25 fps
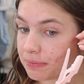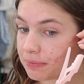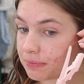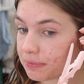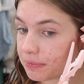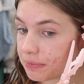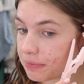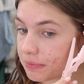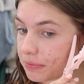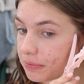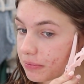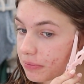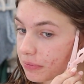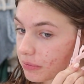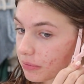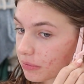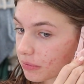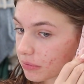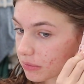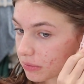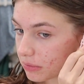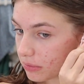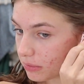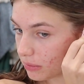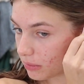I'm having a
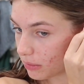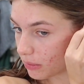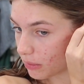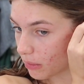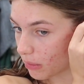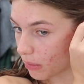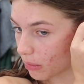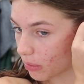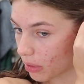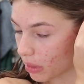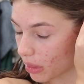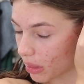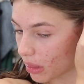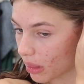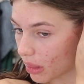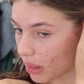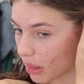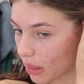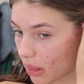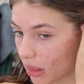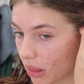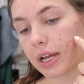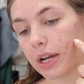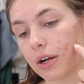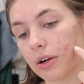little bit of a
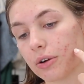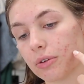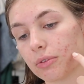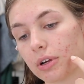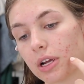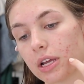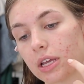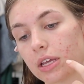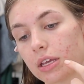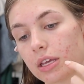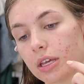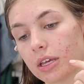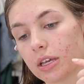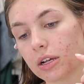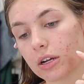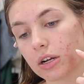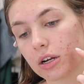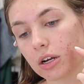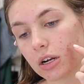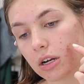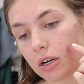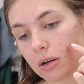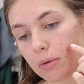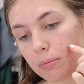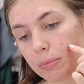breakout right
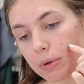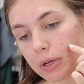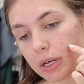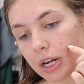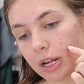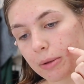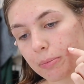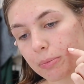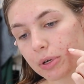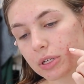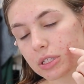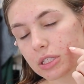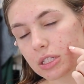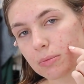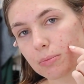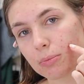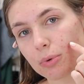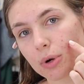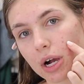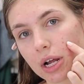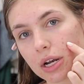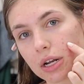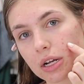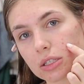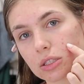here, but I put some
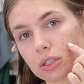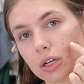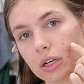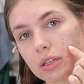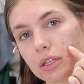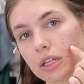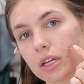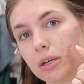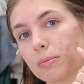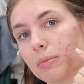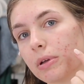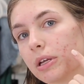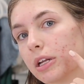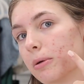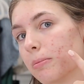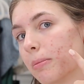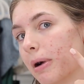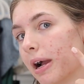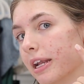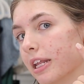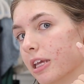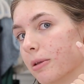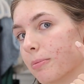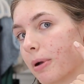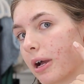product on them in a
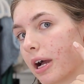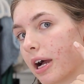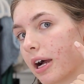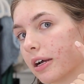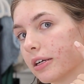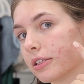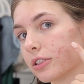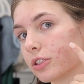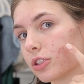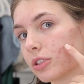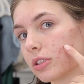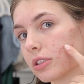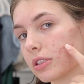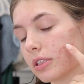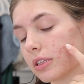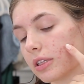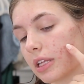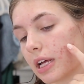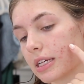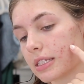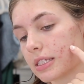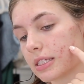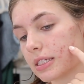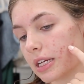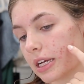Mighty Patch
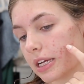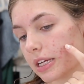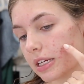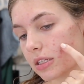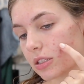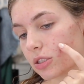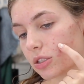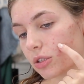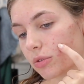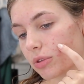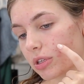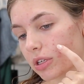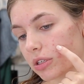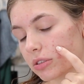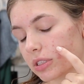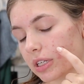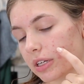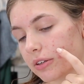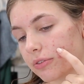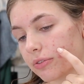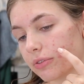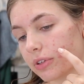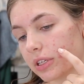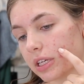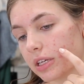last night, so they're
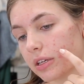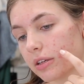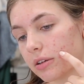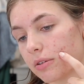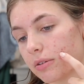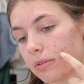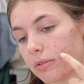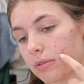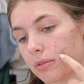definitely